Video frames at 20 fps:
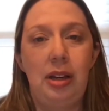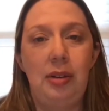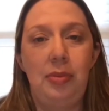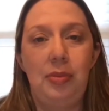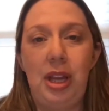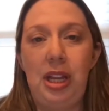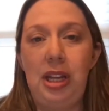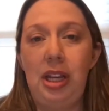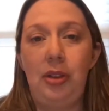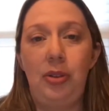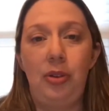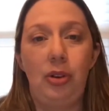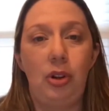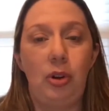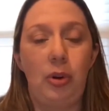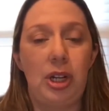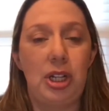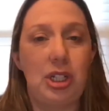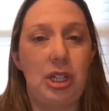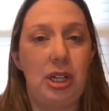any other
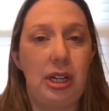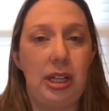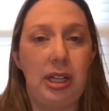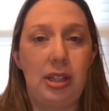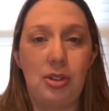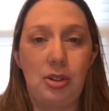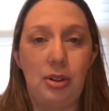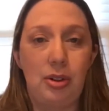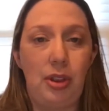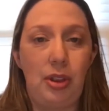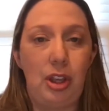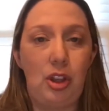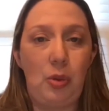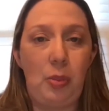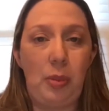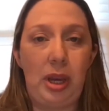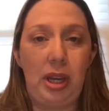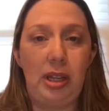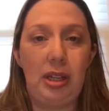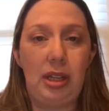question and answer that you
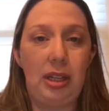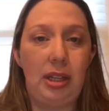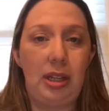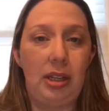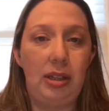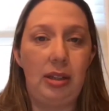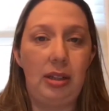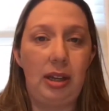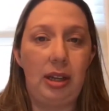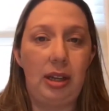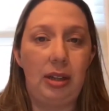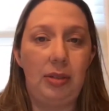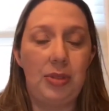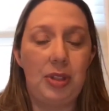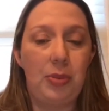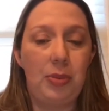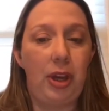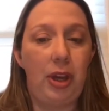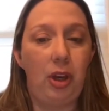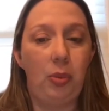may need
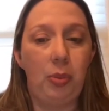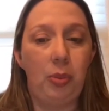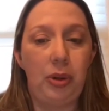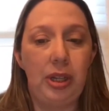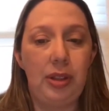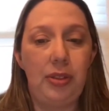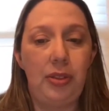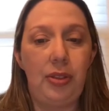some help with.